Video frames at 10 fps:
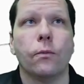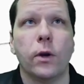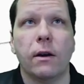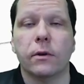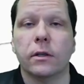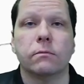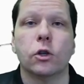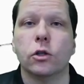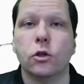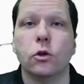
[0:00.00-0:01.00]
We have a
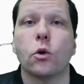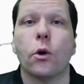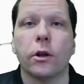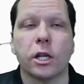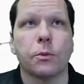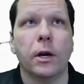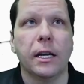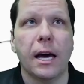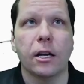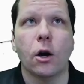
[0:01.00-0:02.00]
good tutorial explaining
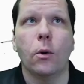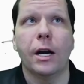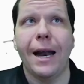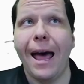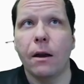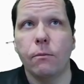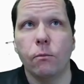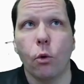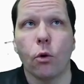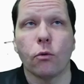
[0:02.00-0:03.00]
how to go in and add
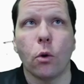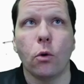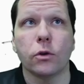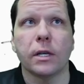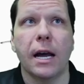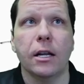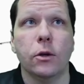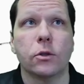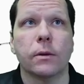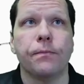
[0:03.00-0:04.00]
more roles and how to use them.